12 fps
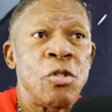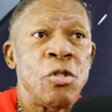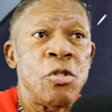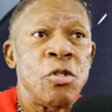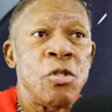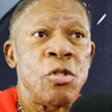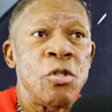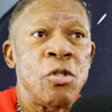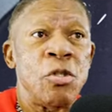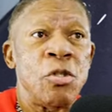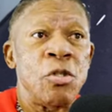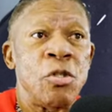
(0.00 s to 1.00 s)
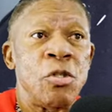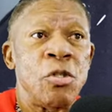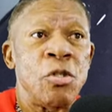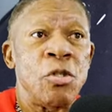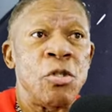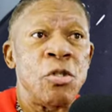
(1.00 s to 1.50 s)

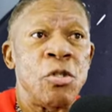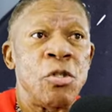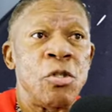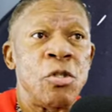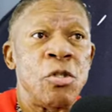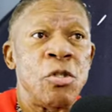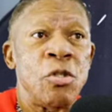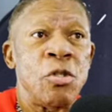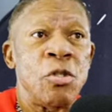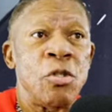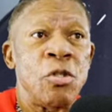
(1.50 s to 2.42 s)
This person isn't speaking.